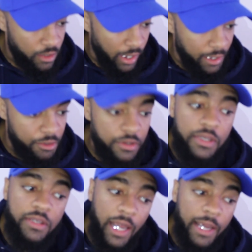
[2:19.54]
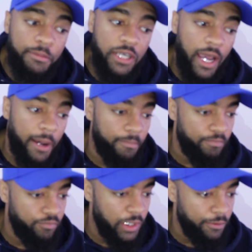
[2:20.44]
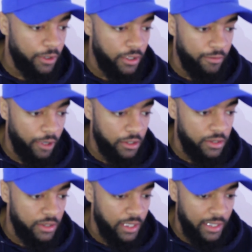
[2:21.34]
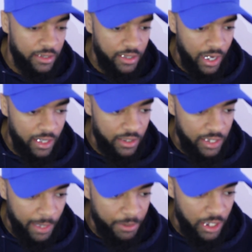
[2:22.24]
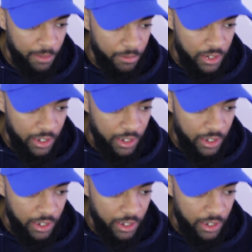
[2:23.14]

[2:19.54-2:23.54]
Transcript: I used the same chop for the verses. I just kind of chopped it up